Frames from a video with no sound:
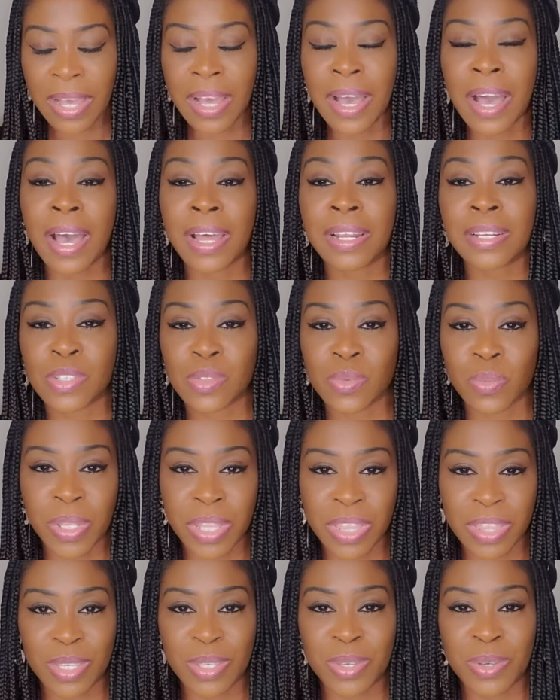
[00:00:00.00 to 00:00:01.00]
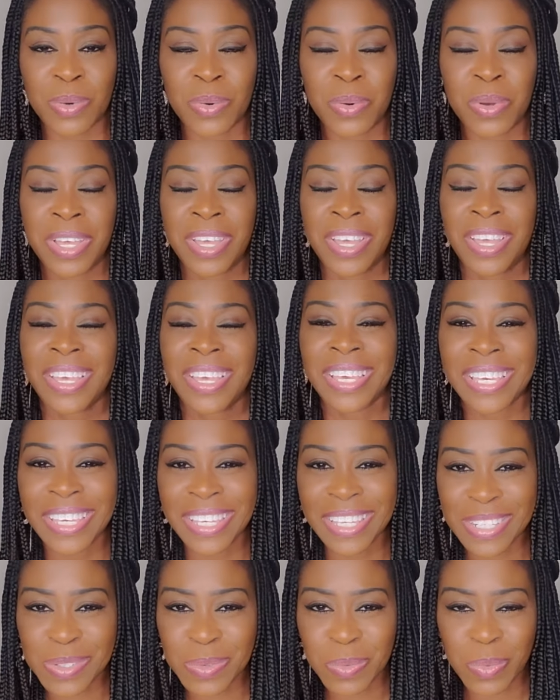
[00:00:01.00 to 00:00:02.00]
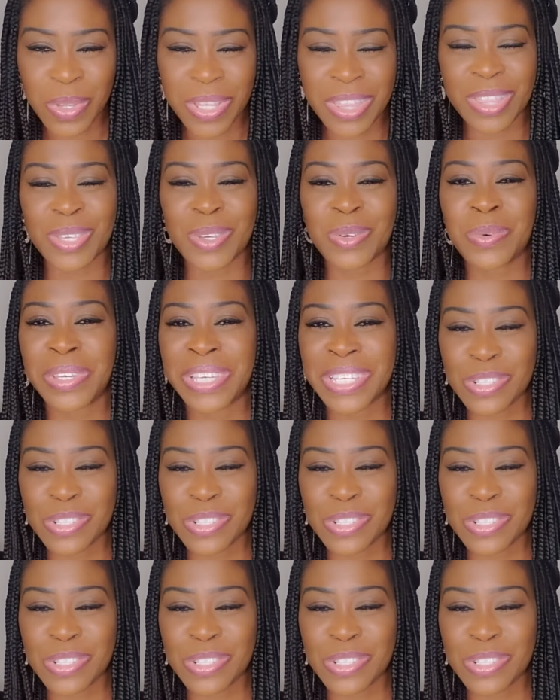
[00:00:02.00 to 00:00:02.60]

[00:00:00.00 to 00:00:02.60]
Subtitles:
God is with you. He is with you.